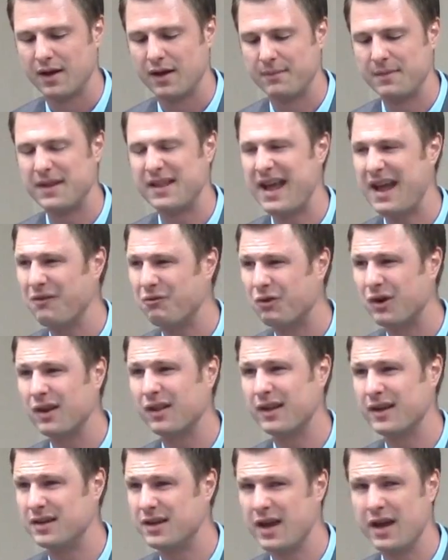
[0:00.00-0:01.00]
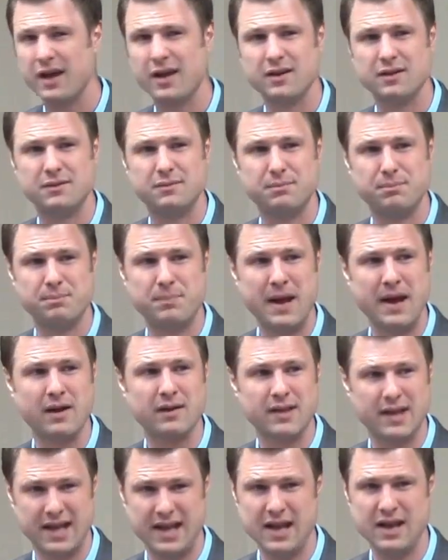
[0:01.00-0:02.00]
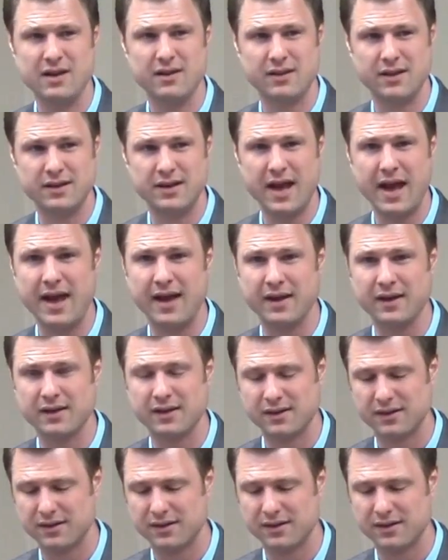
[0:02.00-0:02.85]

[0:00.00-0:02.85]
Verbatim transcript: I mean, they really did bear the heat of the day.